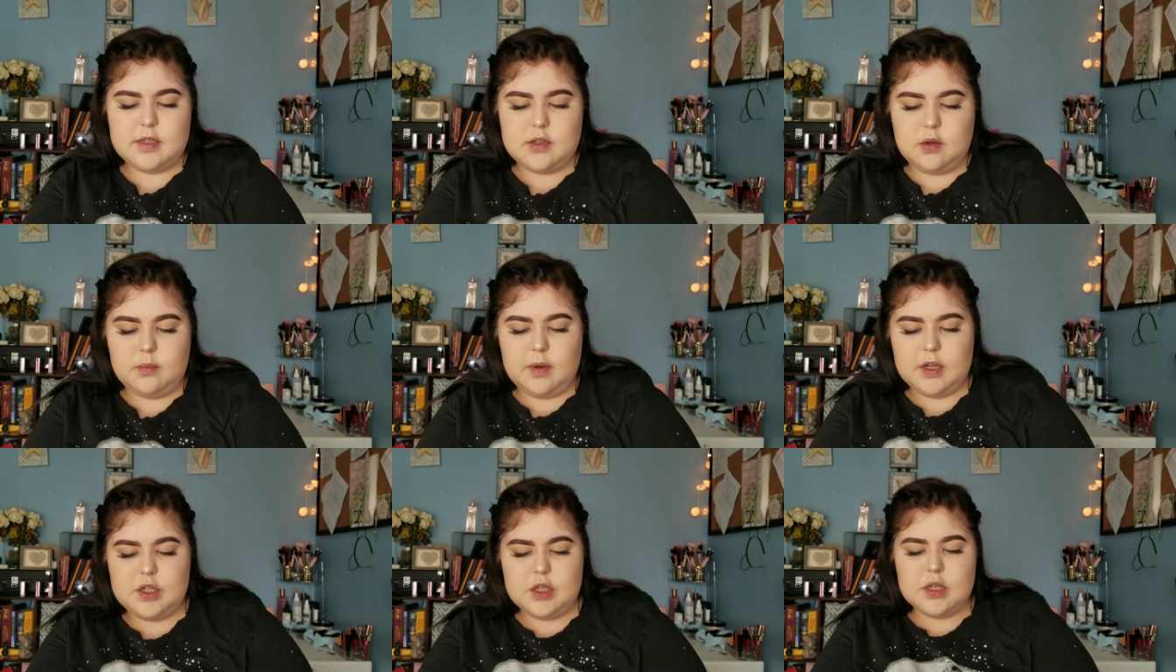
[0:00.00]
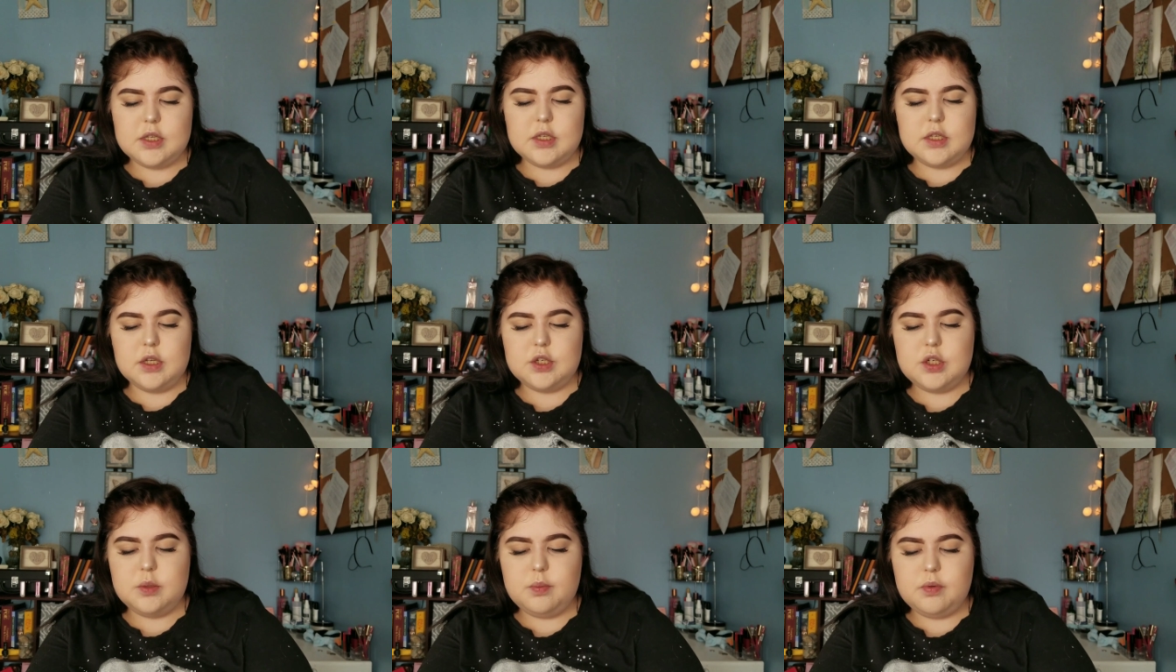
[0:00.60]
so much. It's
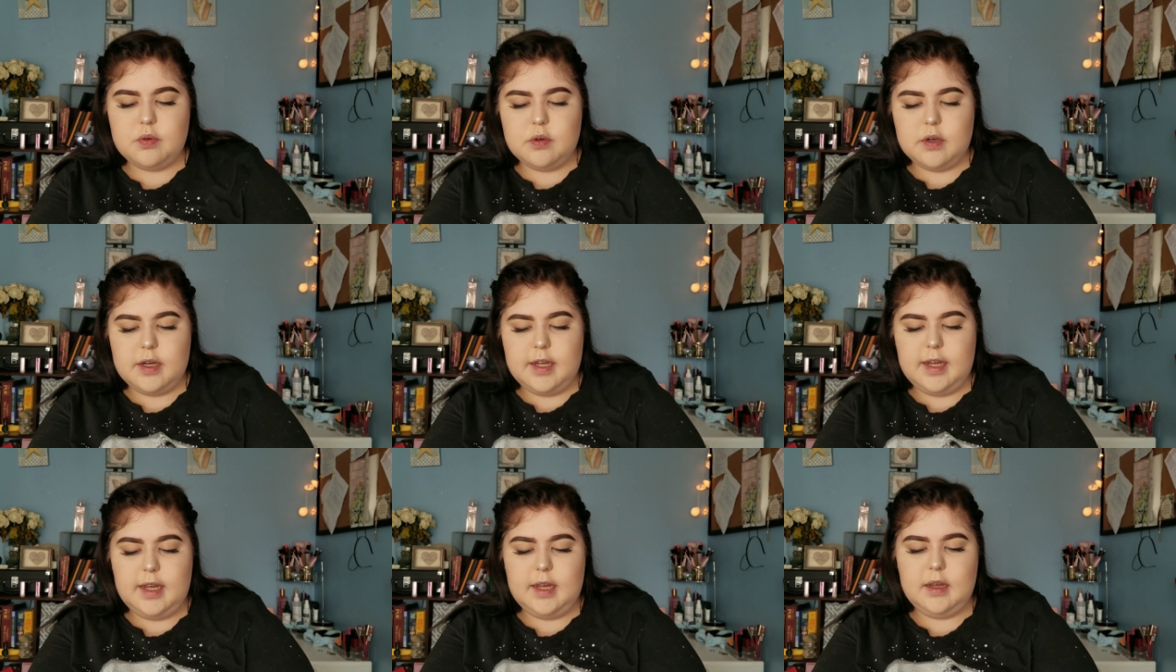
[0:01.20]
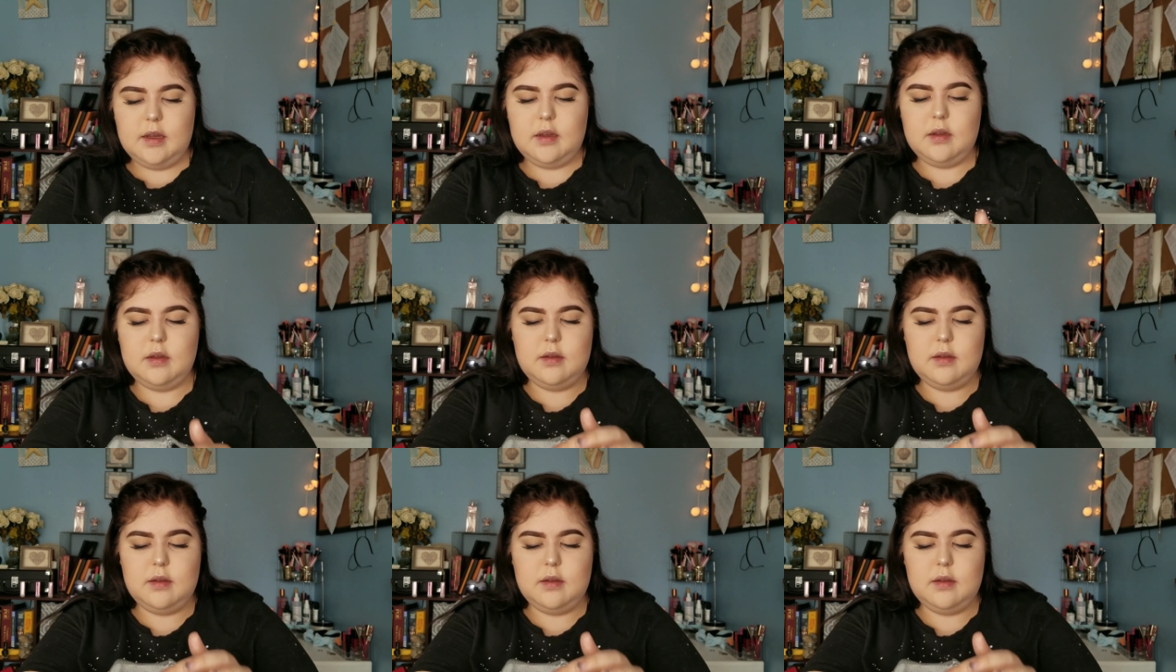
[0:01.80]
such a pretty,